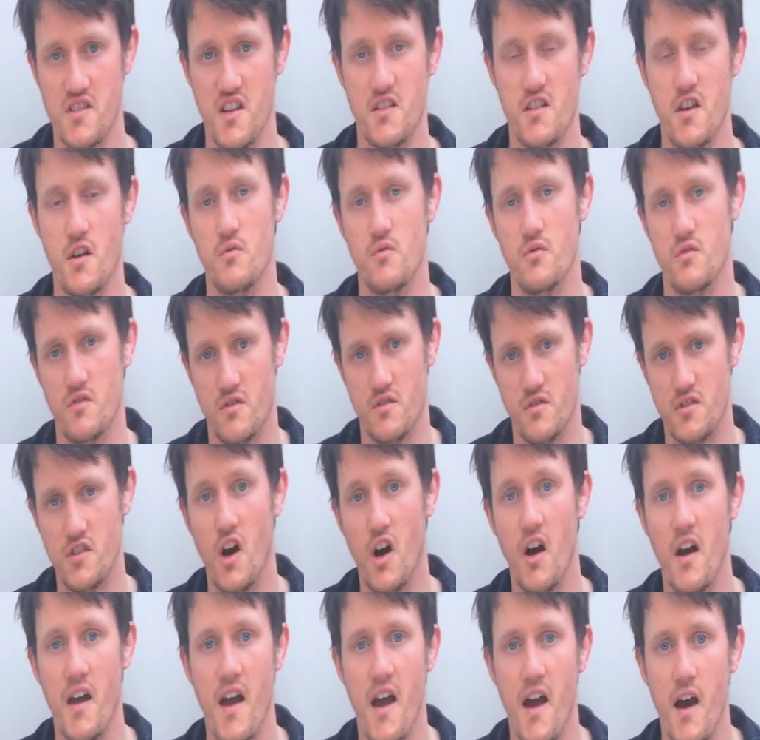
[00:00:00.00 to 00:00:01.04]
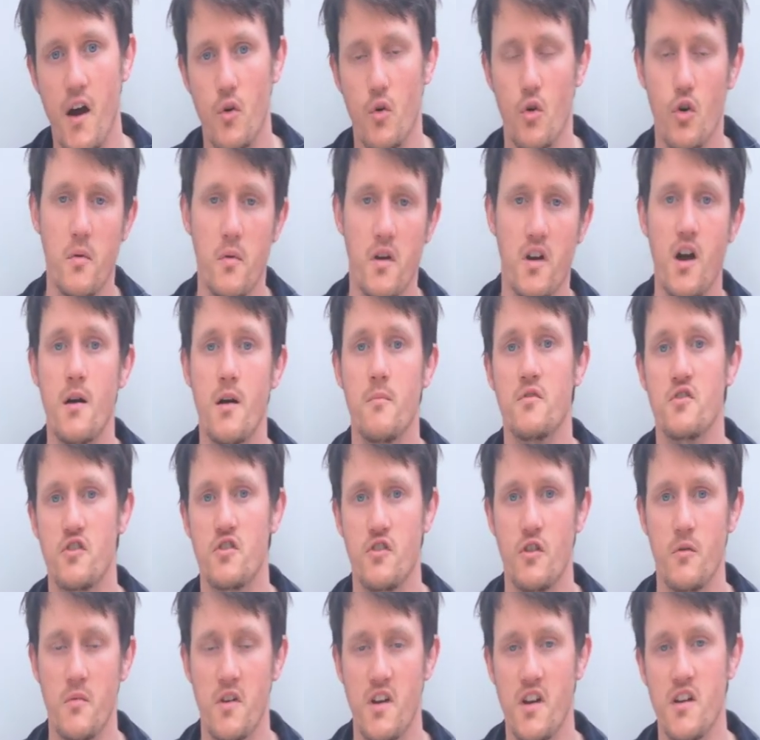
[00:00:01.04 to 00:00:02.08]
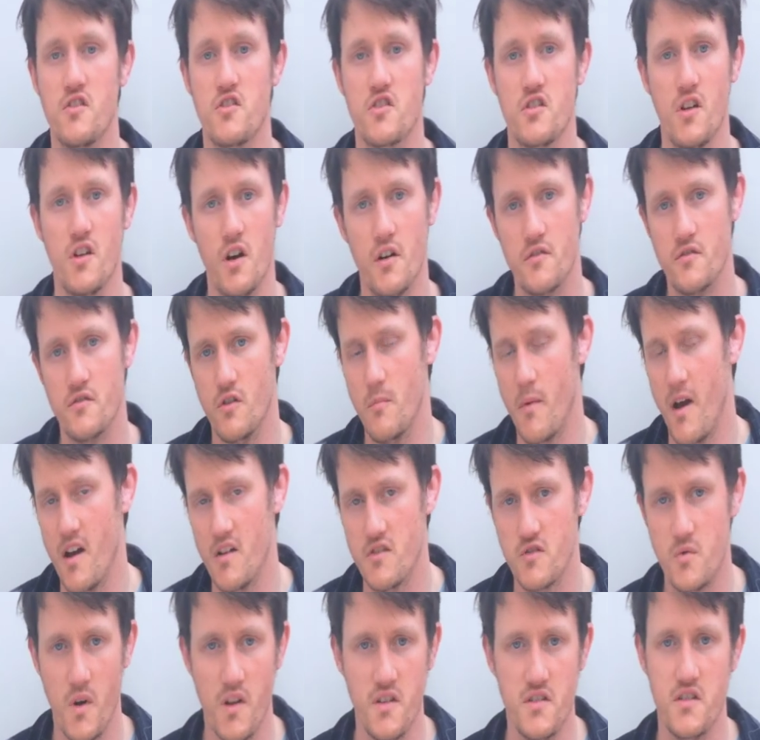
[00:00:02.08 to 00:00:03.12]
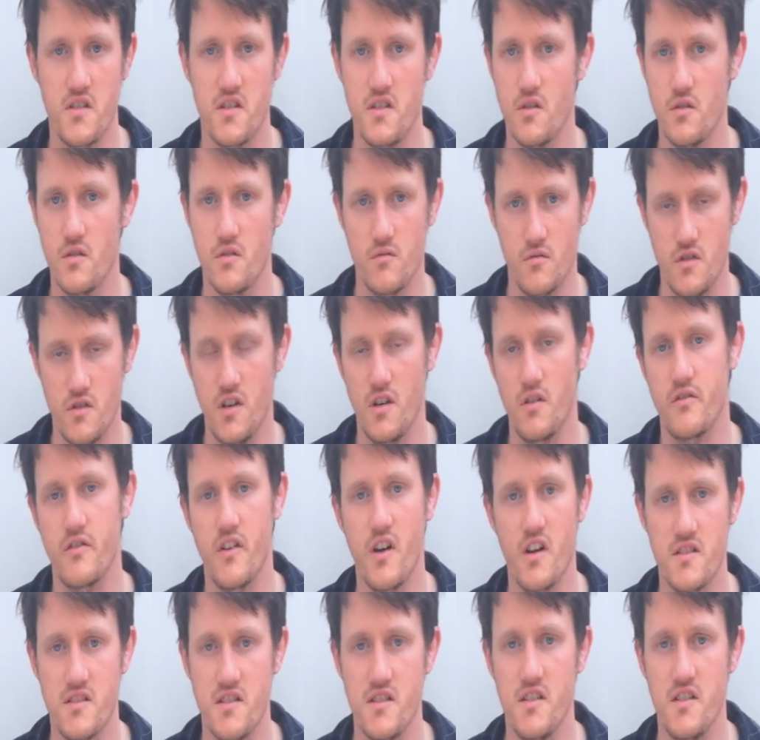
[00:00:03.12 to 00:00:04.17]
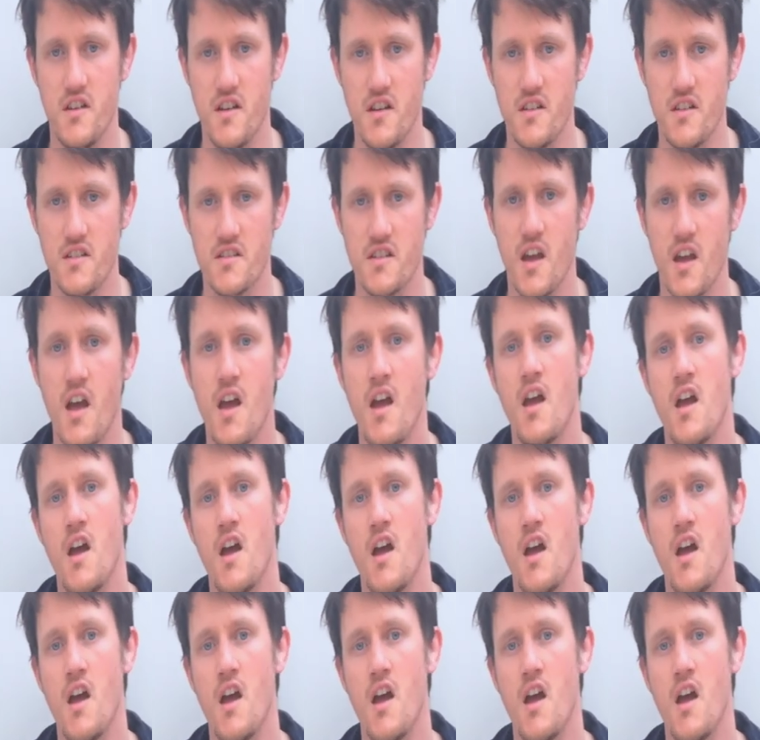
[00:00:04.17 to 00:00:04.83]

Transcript: They don't die out or become a denomination after about 20 or 30 years.